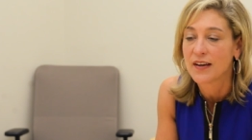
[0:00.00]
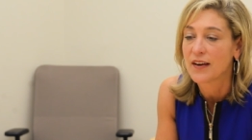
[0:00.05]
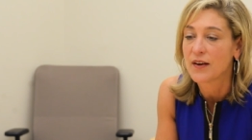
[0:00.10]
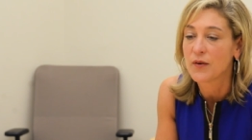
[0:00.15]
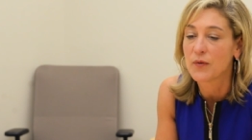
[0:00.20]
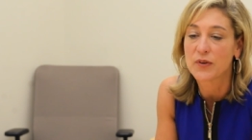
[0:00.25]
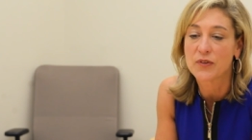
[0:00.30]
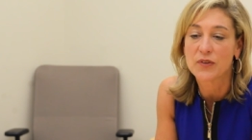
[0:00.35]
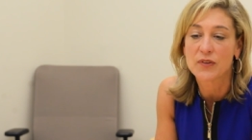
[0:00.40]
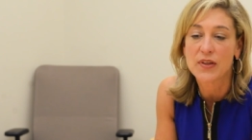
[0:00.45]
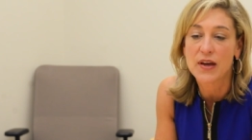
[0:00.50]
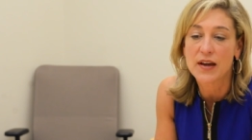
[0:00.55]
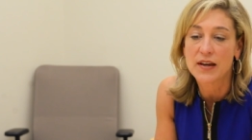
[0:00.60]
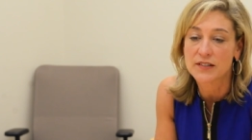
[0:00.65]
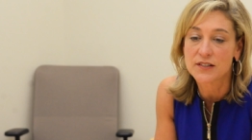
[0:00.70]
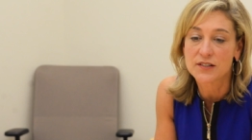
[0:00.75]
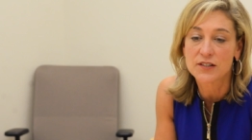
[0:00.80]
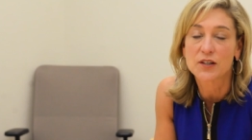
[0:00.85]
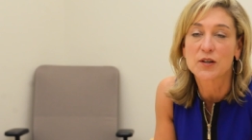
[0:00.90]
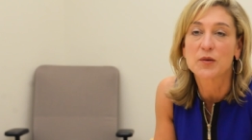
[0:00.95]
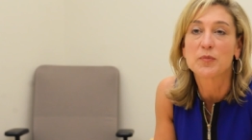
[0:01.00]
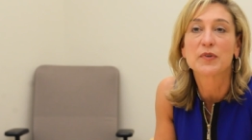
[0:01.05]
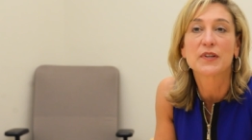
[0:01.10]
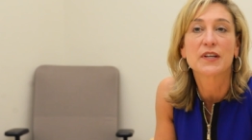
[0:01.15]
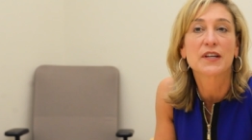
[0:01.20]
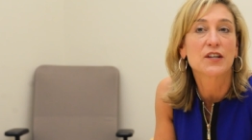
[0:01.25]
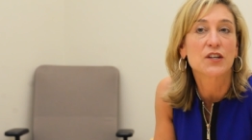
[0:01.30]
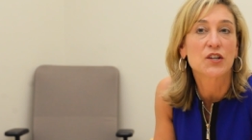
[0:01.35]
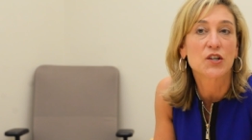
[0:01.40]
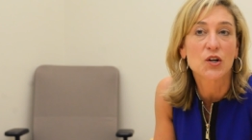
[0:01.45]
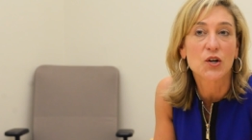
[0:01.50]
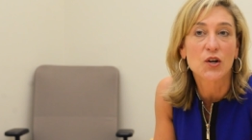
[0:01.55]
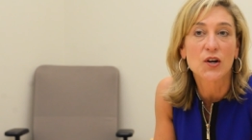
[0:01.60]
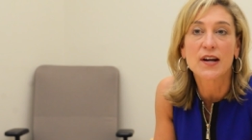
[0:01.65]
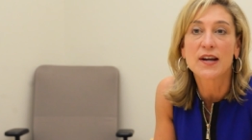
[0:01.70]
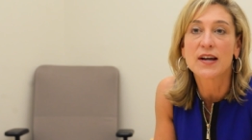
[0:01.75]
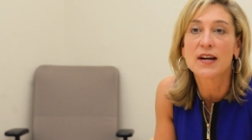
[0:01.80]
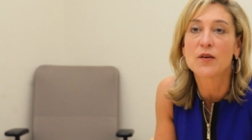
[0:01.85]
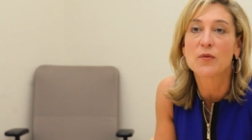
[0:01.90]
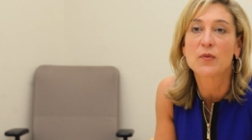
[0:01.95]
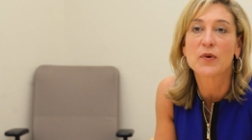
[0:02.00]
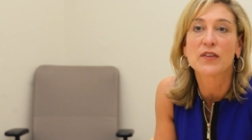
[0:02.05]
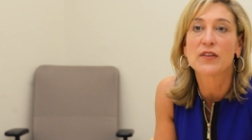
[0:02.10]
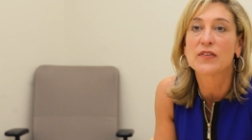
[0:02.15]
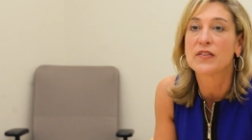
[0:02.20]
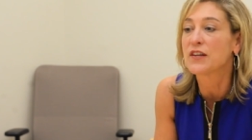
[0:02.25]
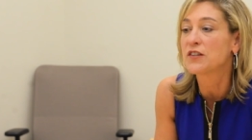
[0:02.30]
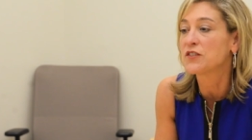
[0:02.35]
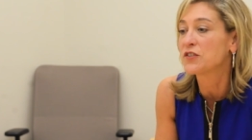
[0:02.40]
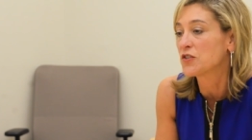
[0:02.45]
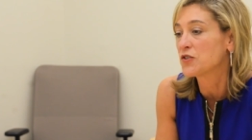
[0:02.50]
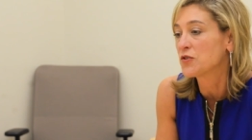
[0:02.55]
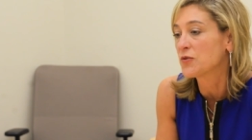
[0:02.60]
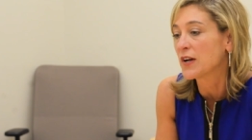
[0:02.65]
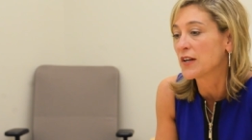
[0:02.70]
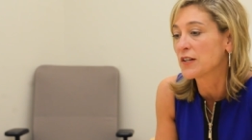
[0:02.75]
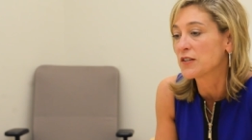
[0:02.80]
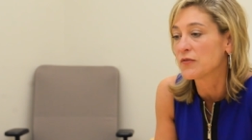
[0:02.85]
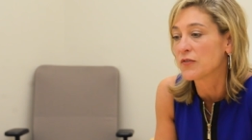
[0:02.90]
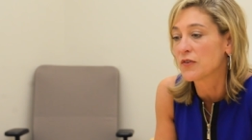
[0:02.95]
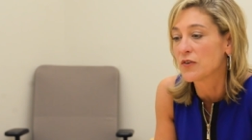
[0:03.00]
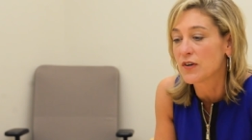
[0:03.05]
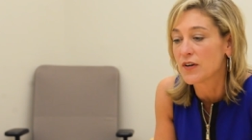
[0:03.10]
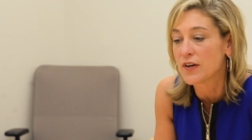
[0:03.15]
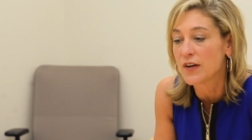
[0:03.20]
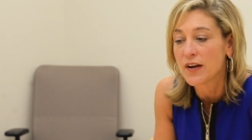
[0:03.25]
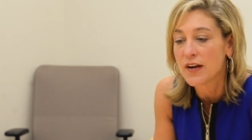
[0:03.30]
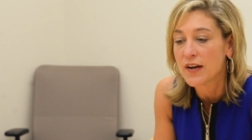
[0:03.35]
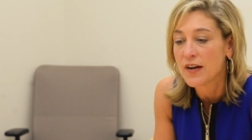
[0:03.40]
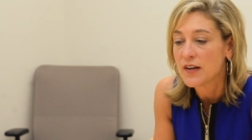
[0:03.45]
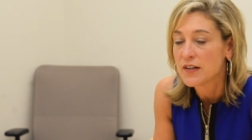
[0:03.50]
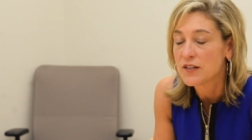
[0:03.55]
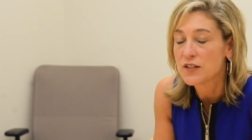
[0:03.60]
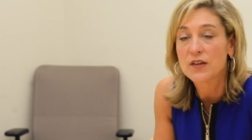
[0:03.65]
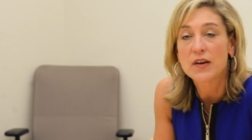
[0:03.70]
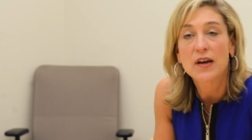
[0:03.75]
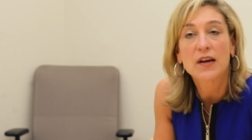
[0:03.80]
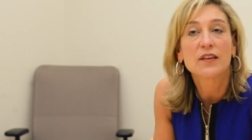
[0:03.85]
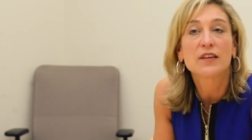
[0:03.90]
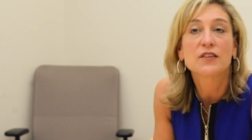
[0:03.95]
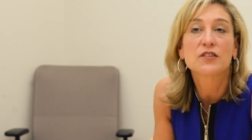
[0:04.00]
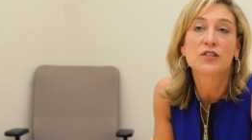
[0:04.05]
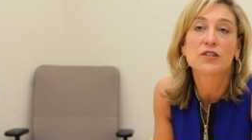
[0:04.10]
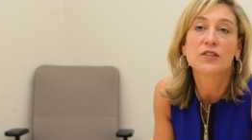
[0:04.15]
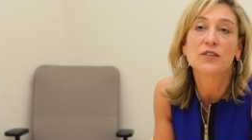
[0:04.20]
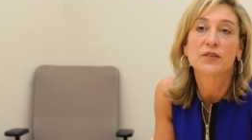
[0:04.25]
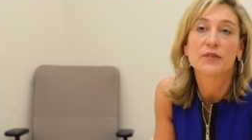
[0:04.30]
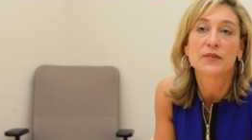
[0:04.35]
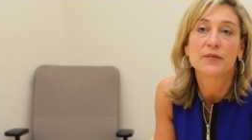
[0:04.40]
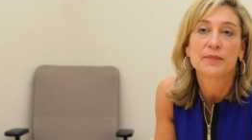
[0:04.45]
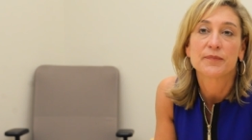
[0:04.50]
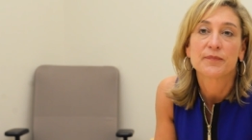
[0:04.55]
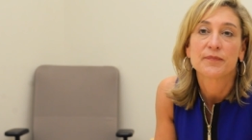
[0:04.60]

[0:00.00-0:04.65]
whether that's to complete a degree, or whether that's to transfer to LSU.